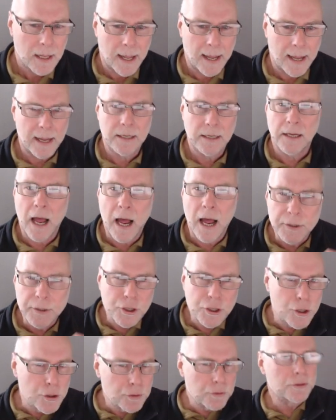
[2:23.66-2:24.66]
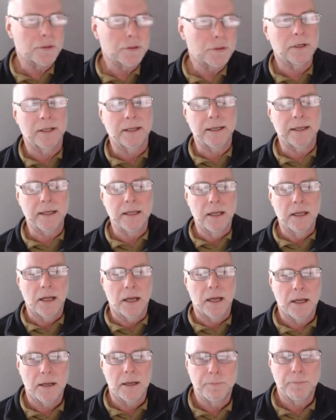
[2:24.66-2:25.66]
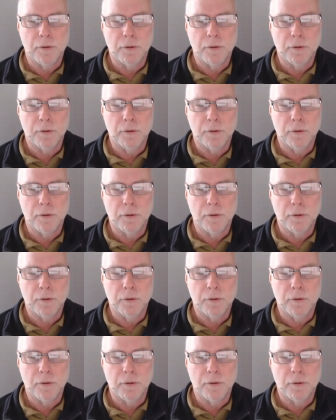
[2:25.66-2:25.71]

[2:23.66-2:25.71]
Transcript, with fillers: And unusually, uh,